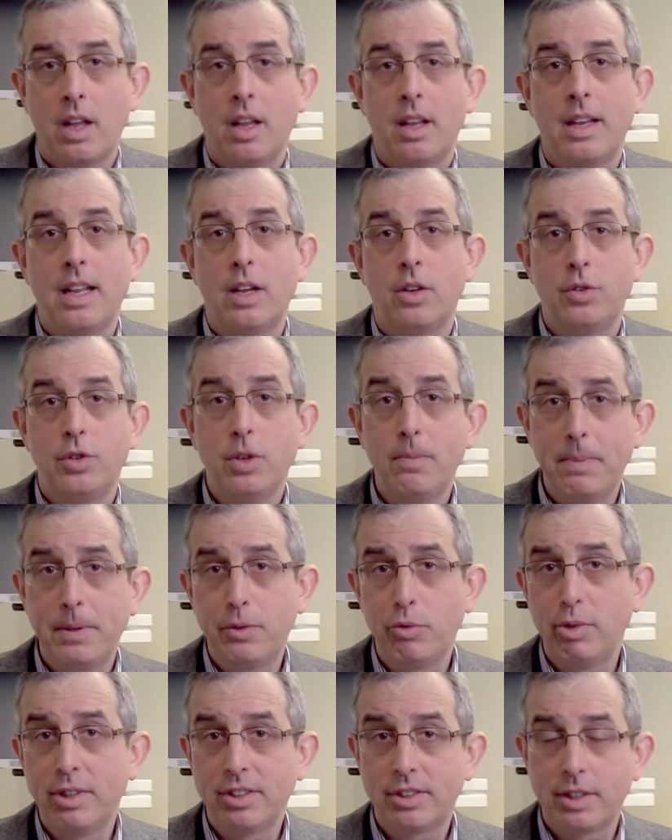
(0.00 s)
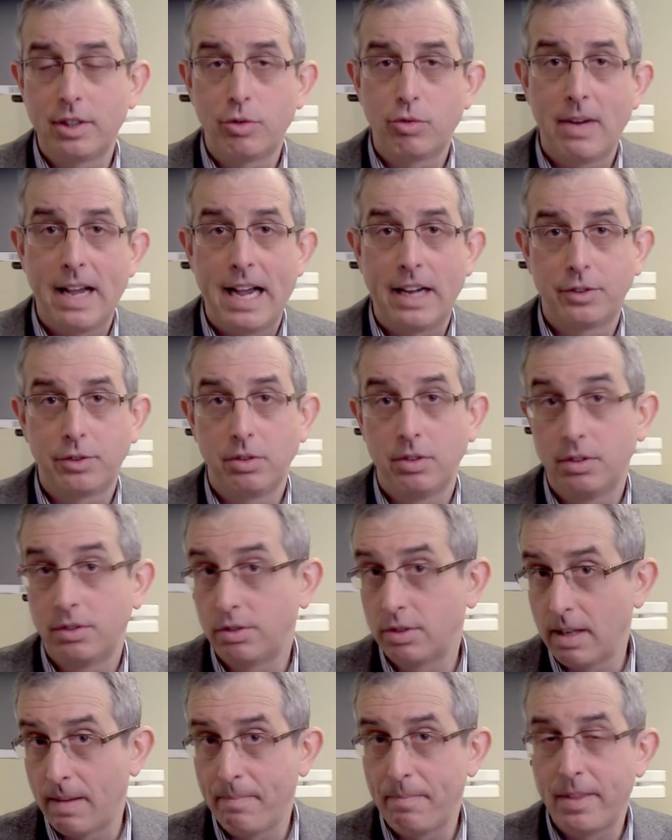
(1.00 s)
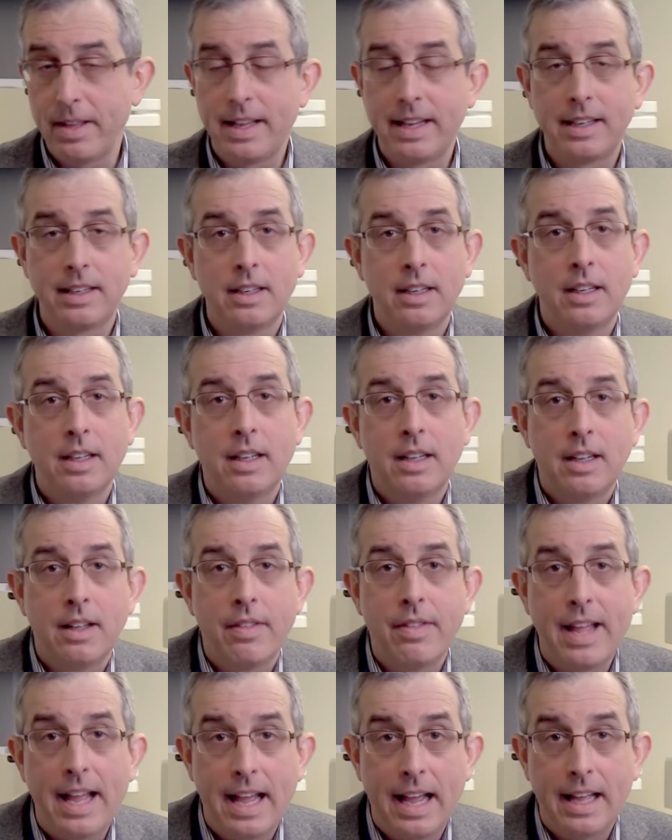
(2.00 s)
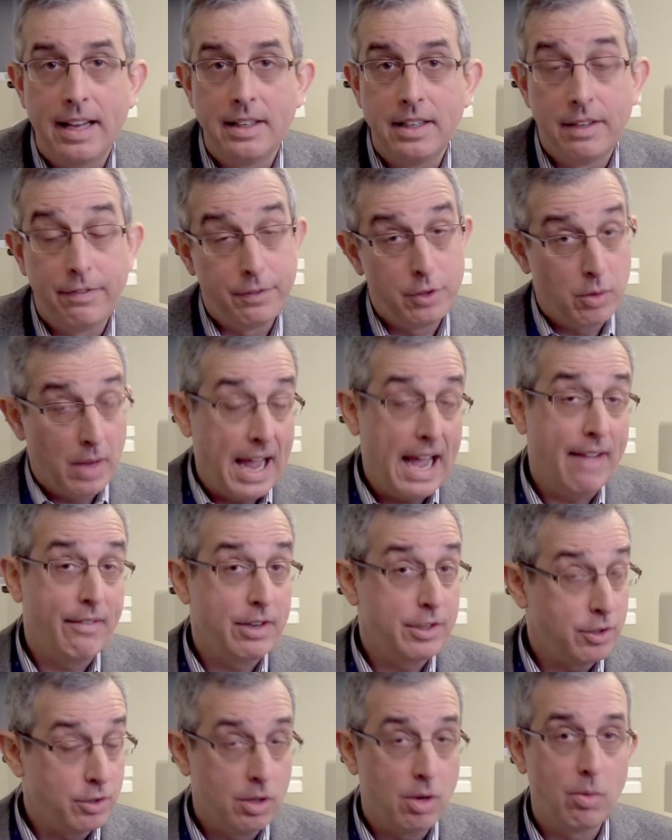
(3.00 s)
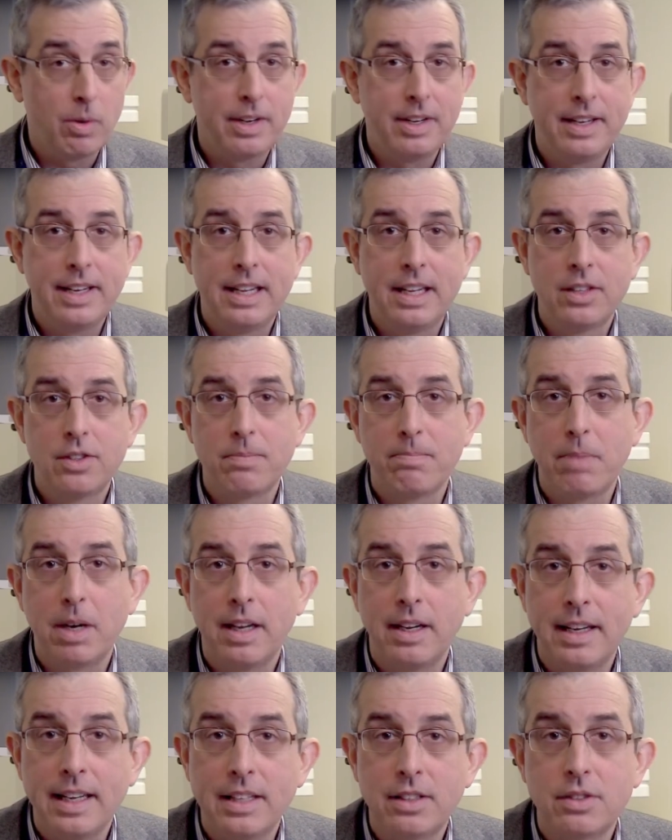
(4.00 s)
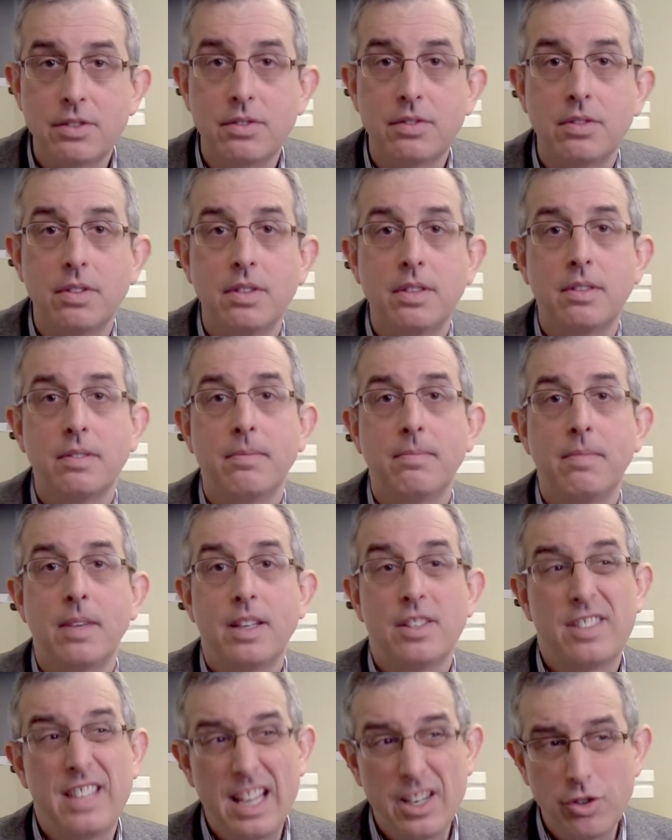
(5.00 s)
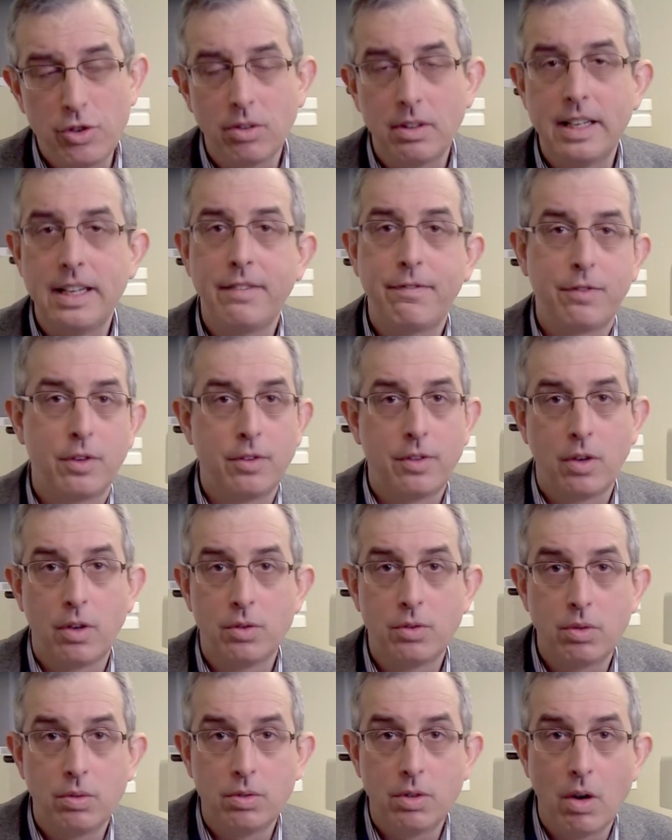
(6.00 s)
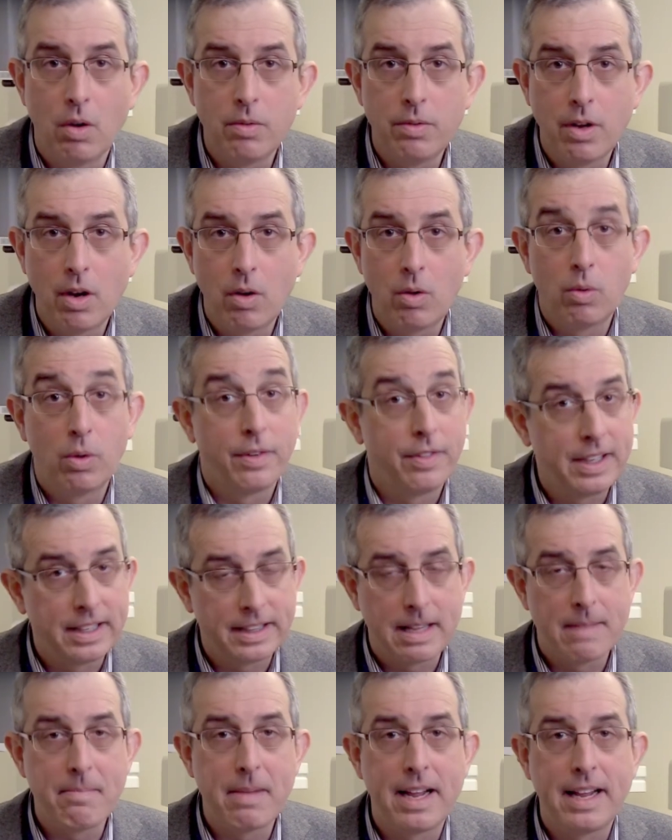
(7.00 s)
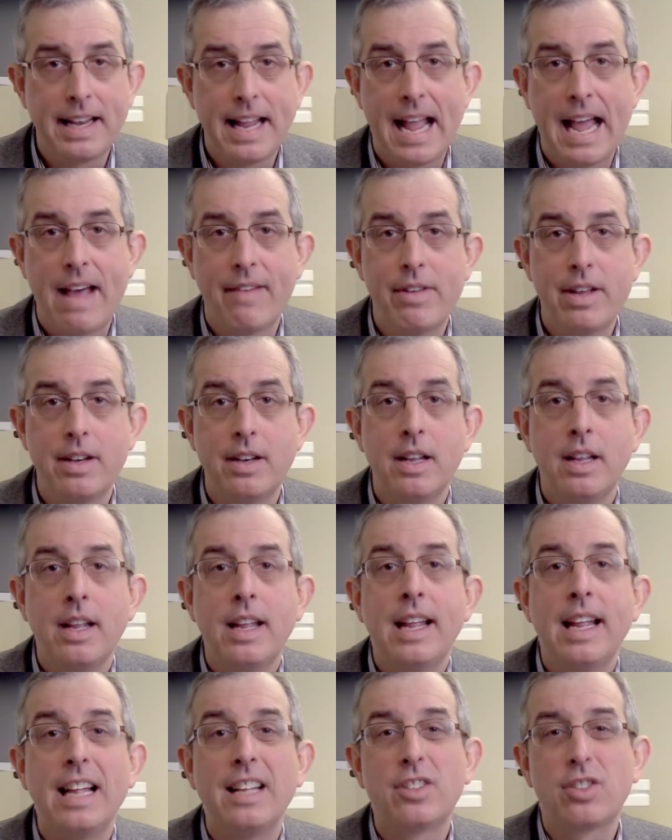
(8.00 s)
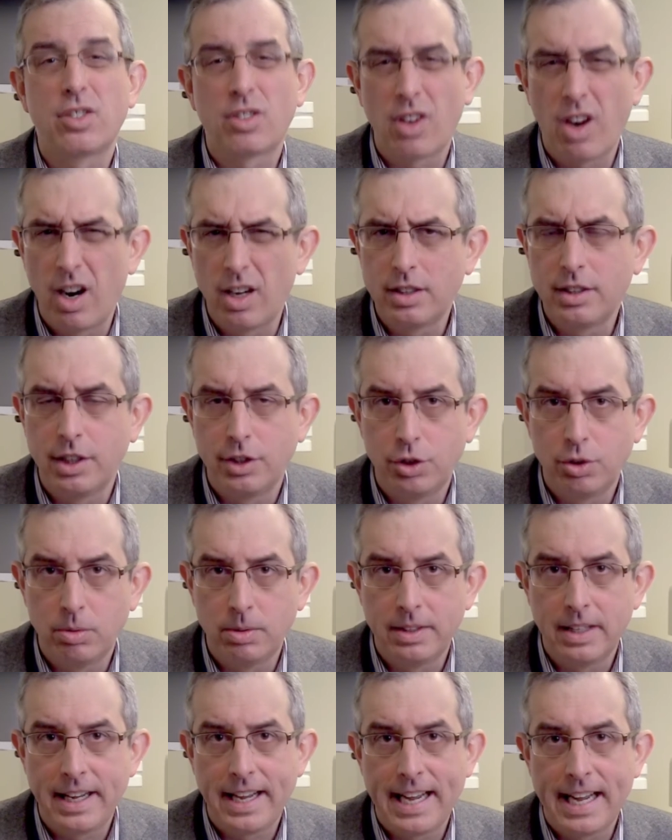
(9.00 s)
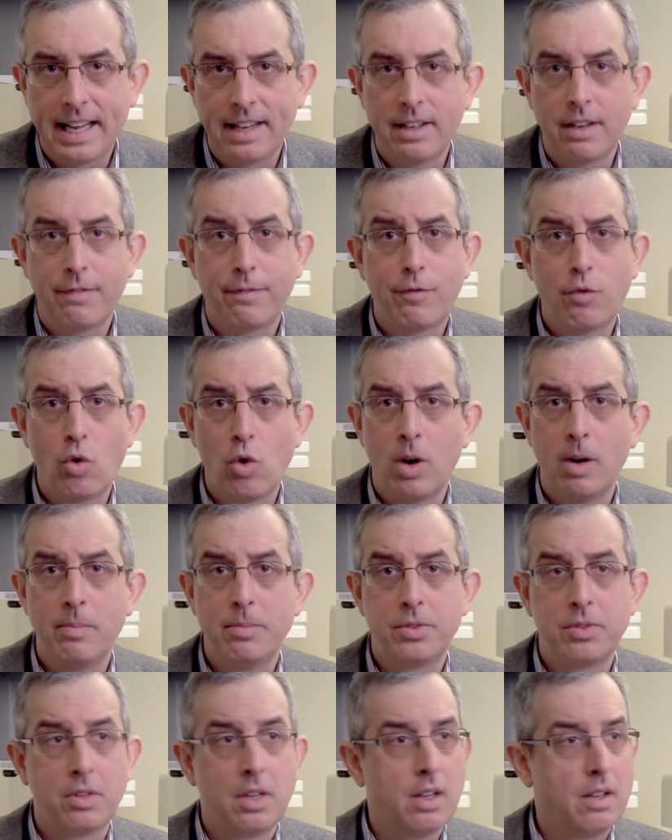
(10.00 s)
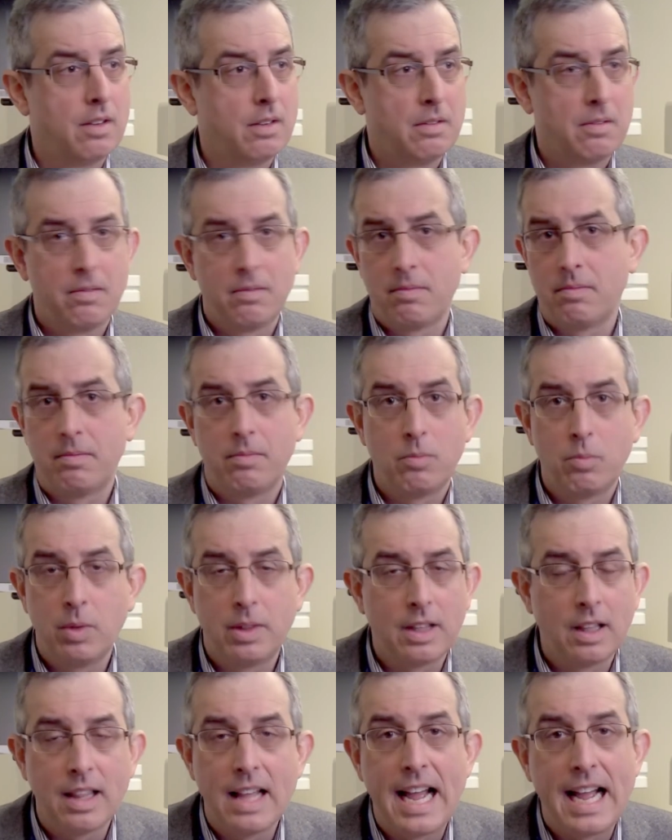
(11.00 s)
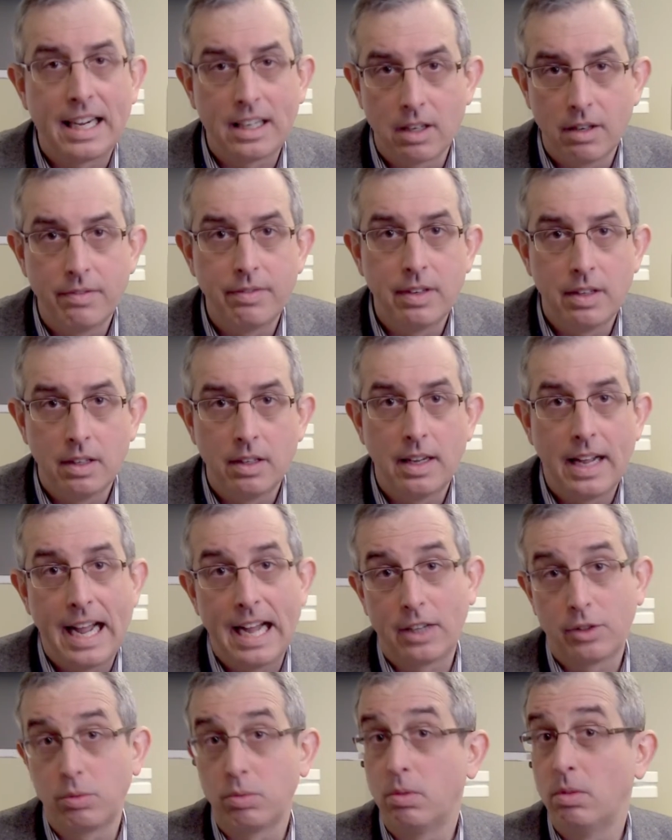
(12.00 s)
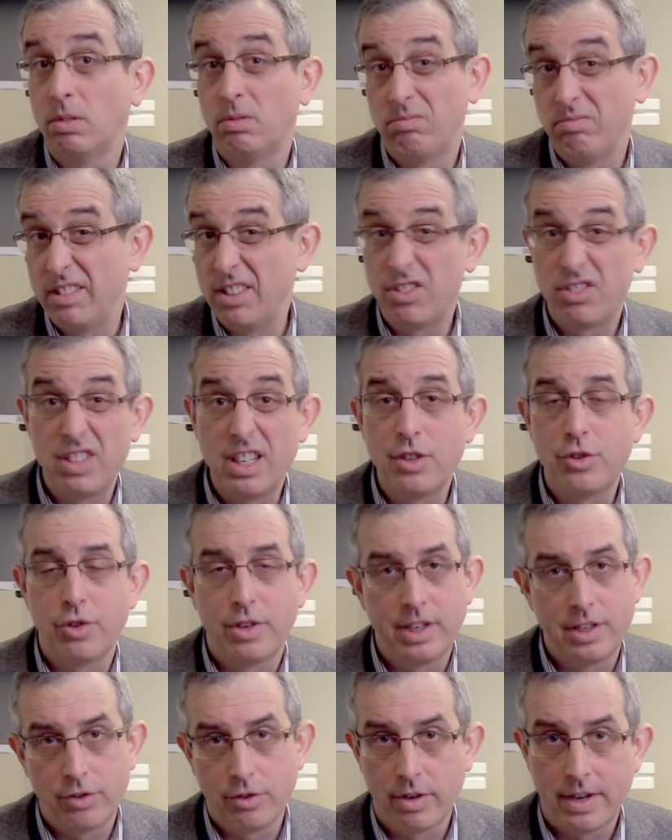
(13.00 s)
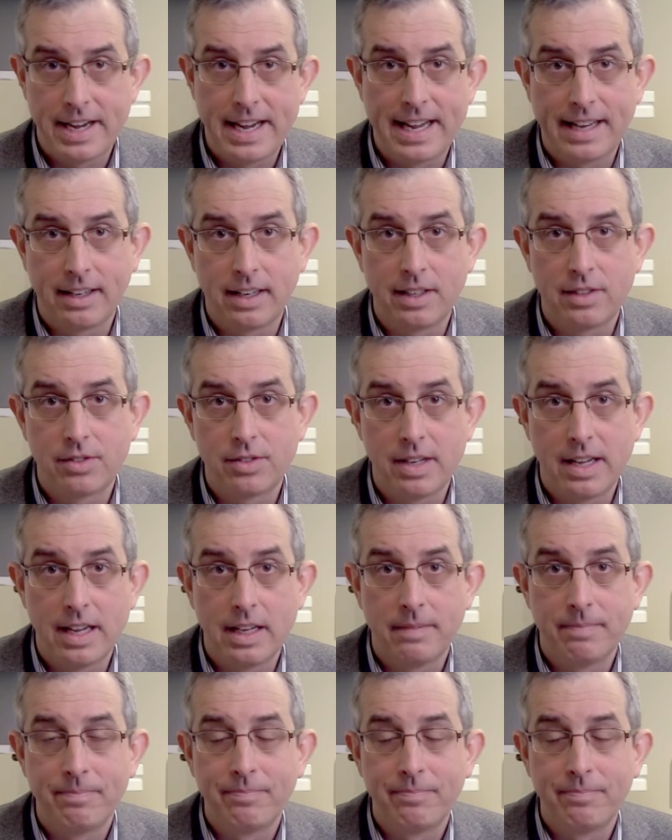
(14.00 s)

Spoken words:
Now, Dupuytren's contracture is something that if you have it, you know what it is, but it's essentially, for those who don't know or think they might have it, it's scar tissue in the hand that forms with the lack of actual incision in your hand, let's say.